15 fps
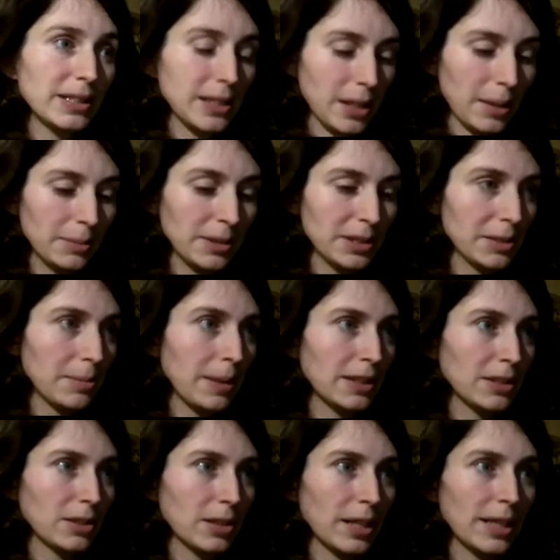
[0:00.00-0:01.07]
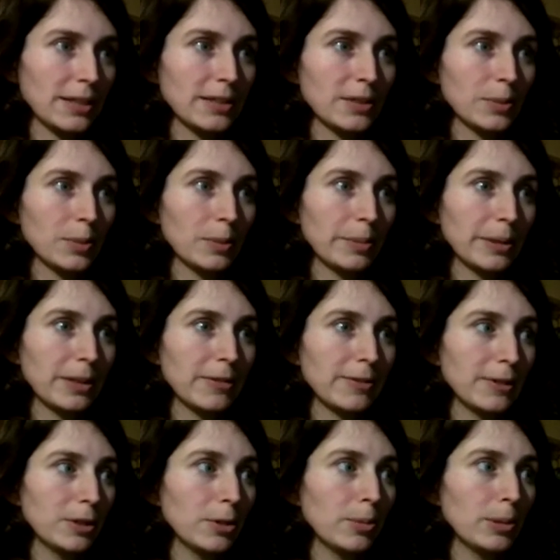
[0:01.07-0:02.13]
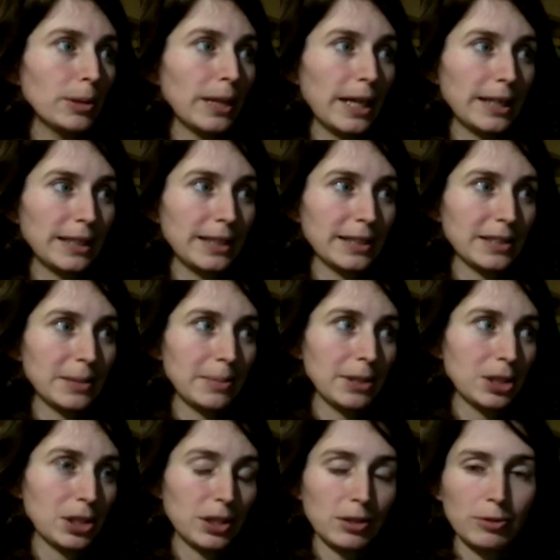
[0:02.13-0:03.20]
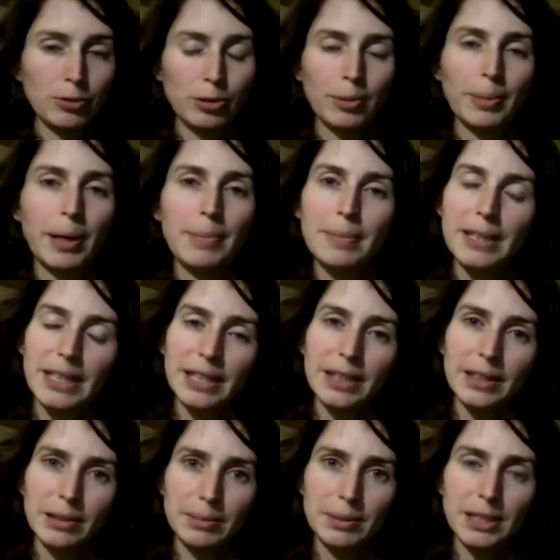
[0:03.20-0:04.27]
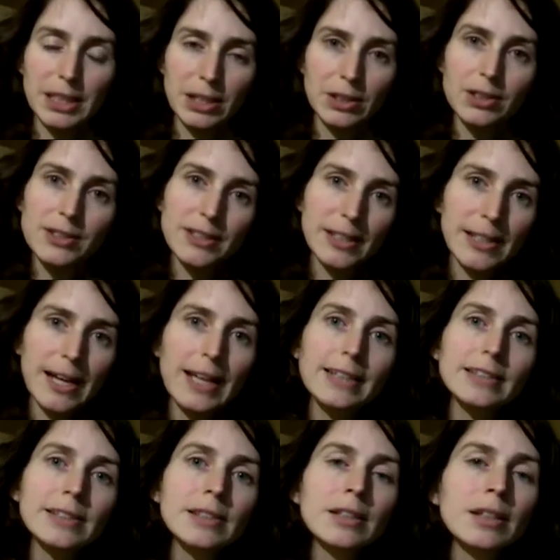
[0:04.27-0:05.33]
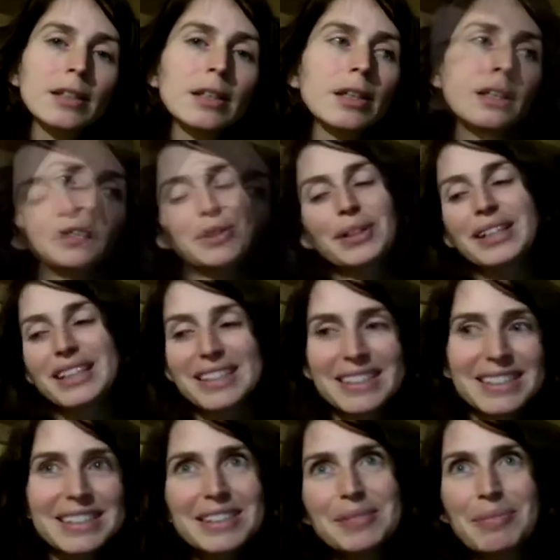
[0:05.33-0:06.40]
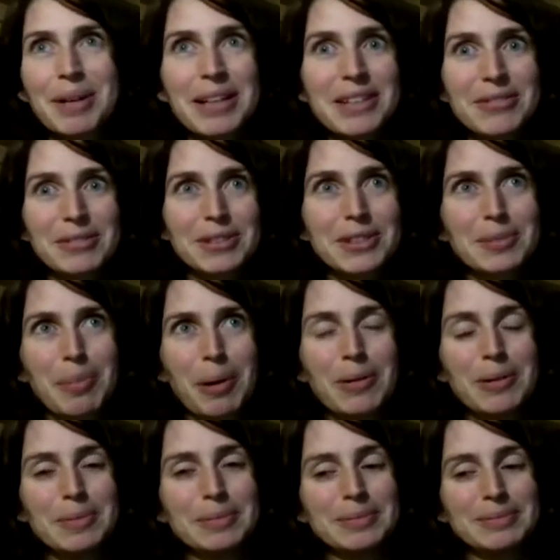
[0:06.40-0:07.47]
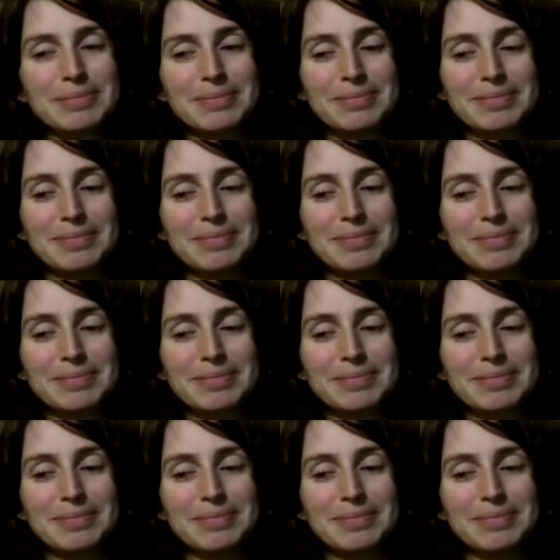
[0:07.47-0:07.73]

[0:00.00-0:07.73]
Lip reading: by the time the semester ends will be viewable at an exhibition for my media and materials class. So here's my first poem.